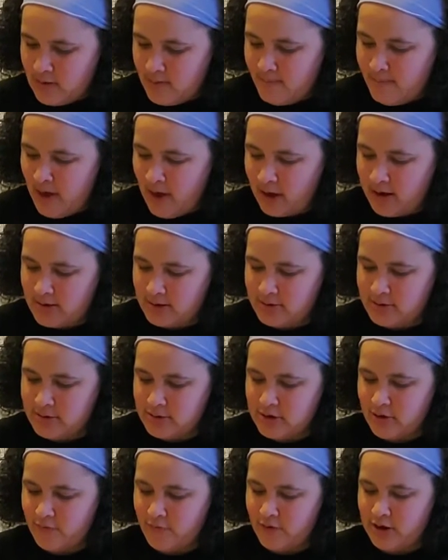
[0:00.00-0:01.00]
Beckett's
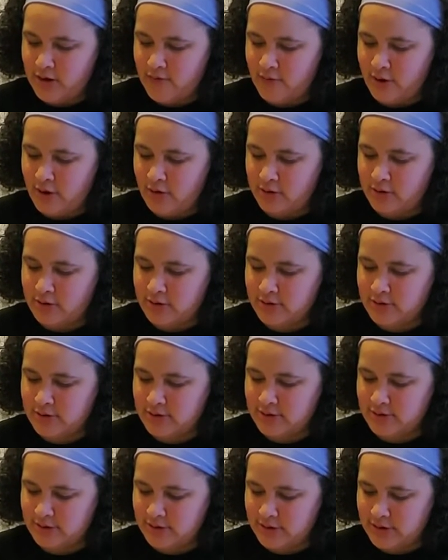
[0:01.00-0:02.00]
Certificate of
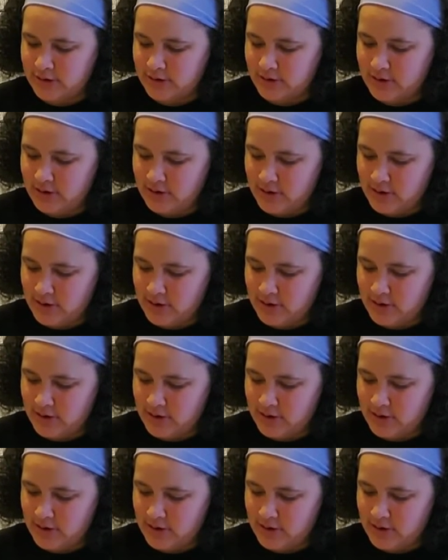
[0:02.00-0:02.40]
Authenticity.